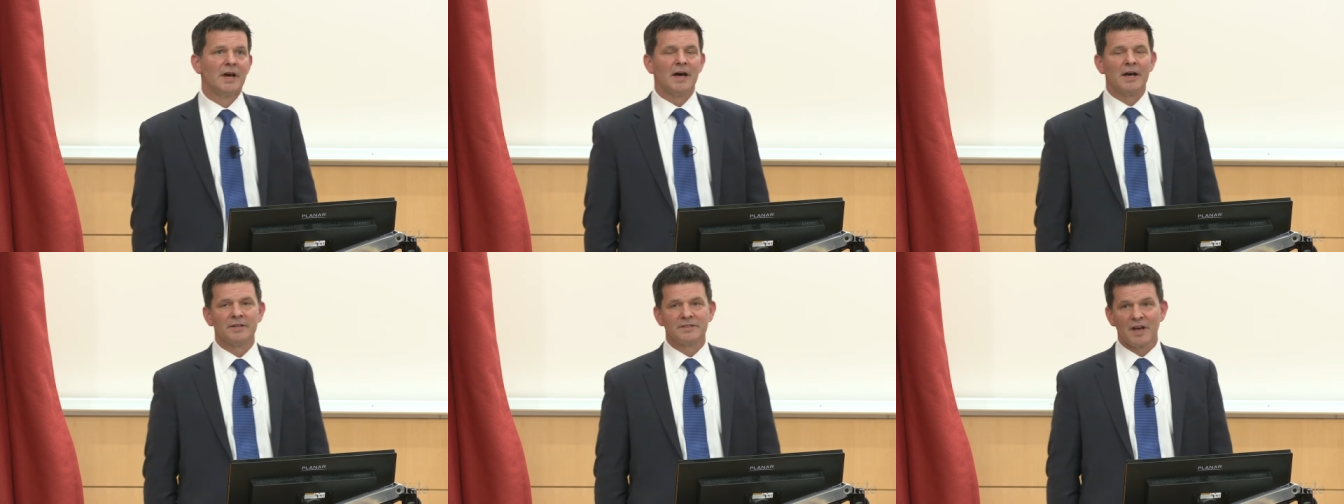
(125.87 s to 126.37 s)

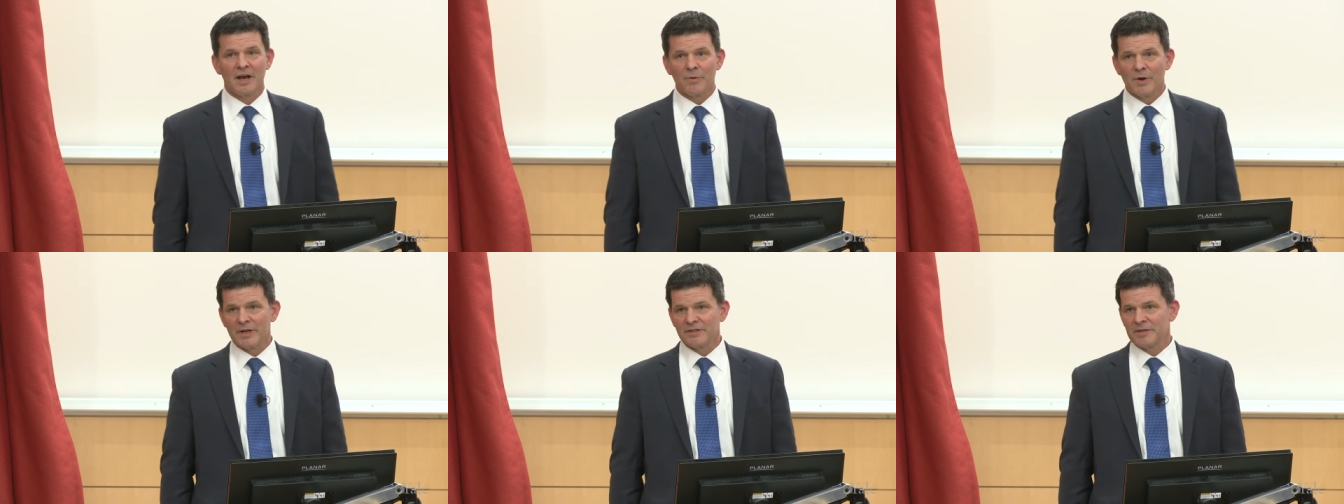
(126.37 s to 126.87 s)
uh,
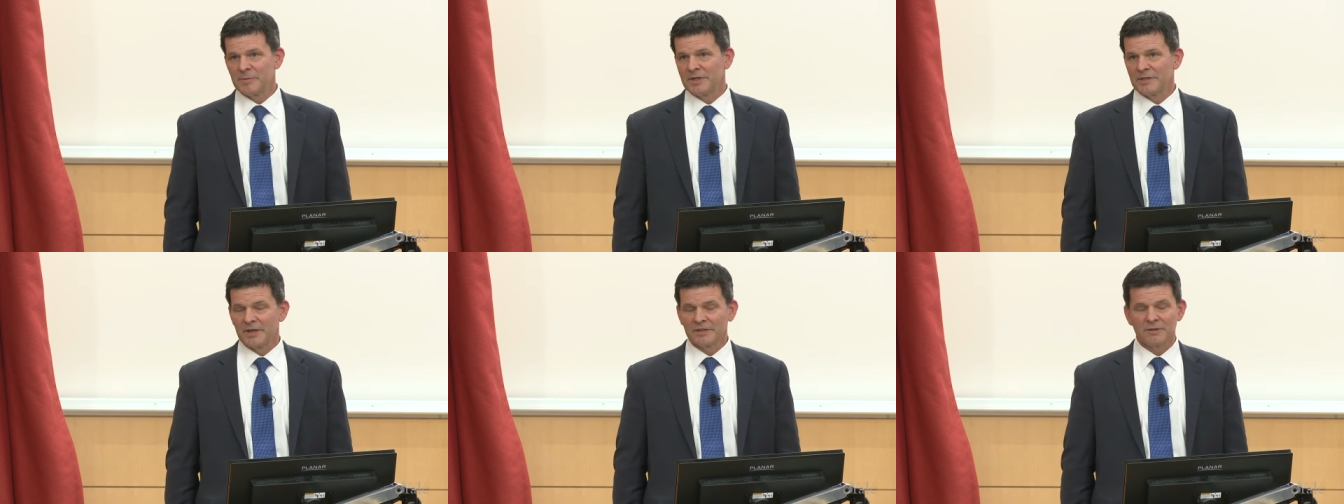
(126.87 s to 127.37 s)
Taiwan
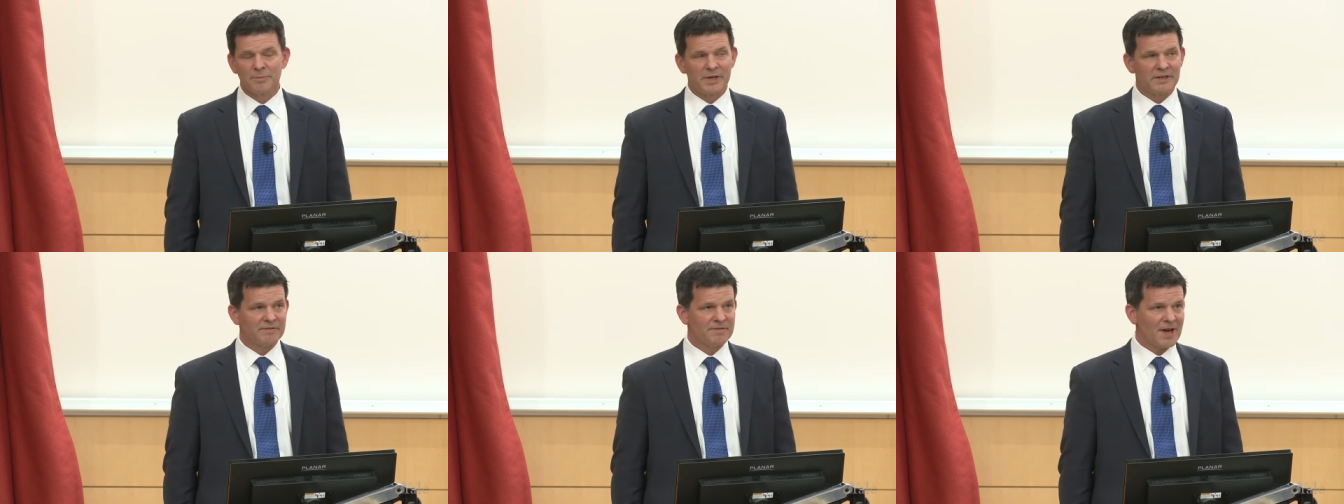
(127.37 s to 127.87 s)
Semiconductor
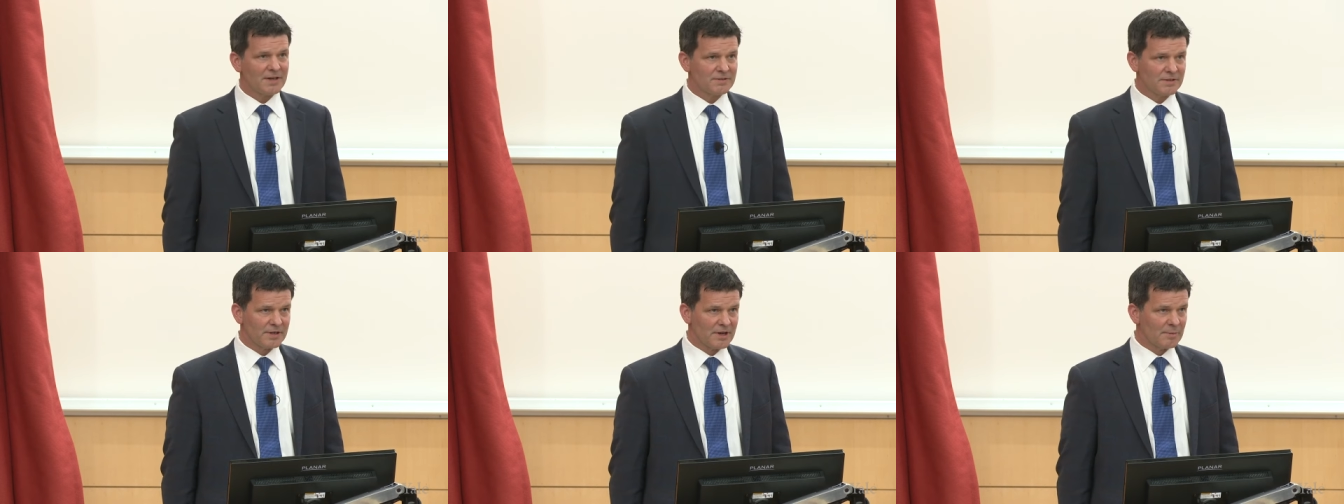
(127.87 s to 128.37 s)

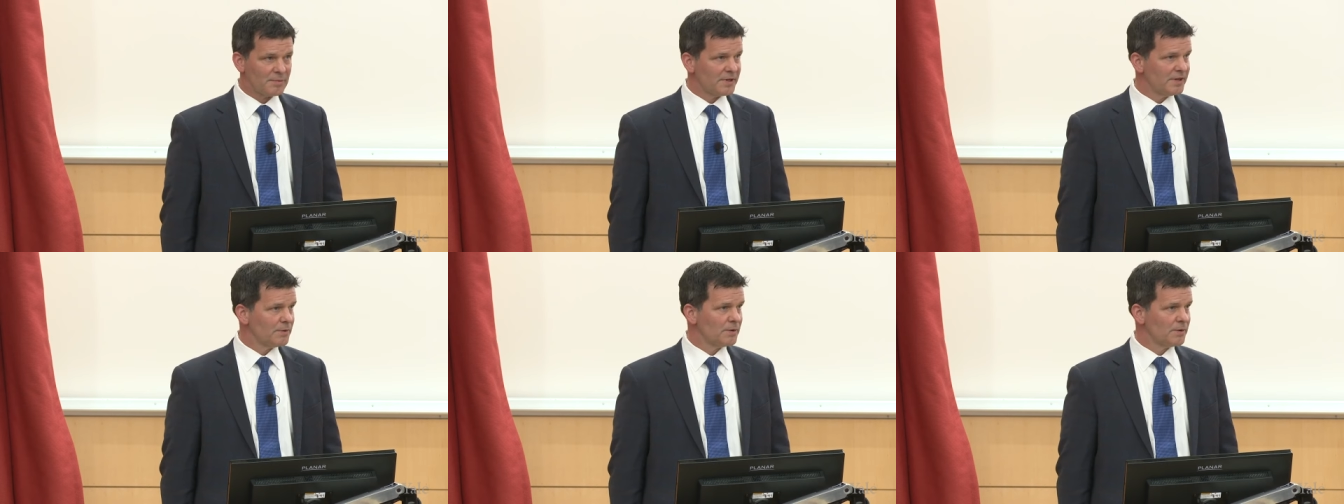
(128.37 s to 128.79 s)
Manufacturing Company,